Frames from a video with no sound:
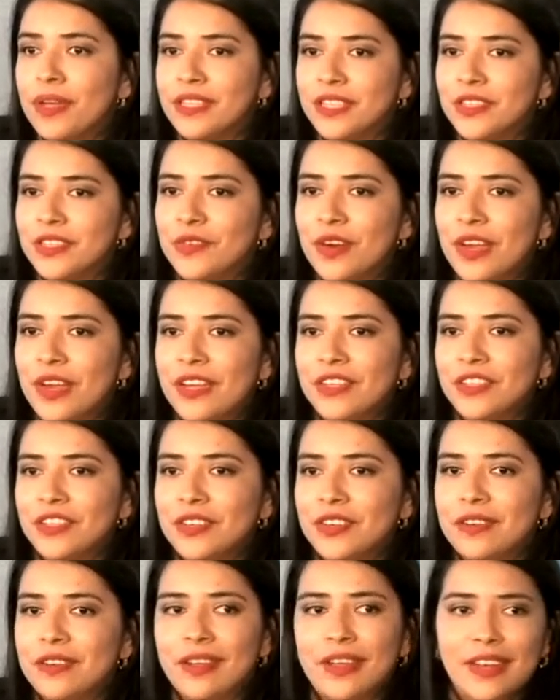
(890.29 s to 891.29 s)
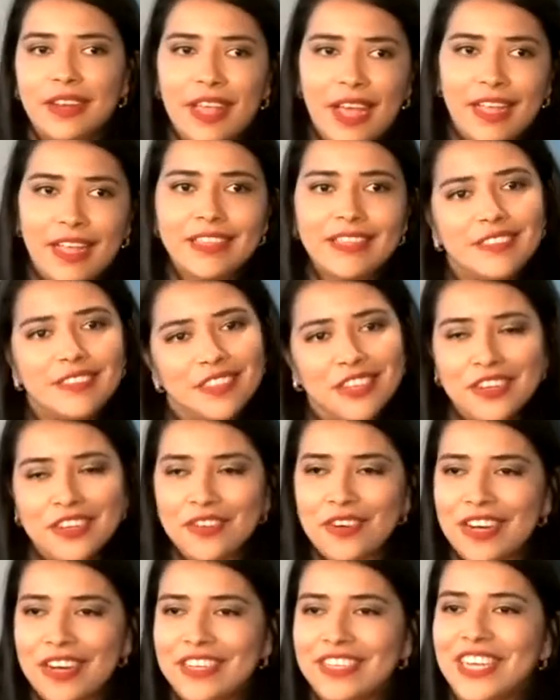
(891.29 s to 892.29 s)
generation and Kathy's
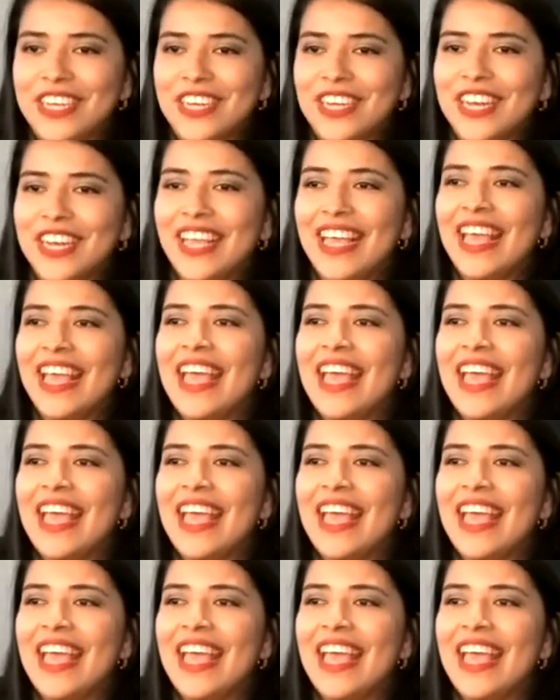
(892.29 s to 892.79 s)
generation,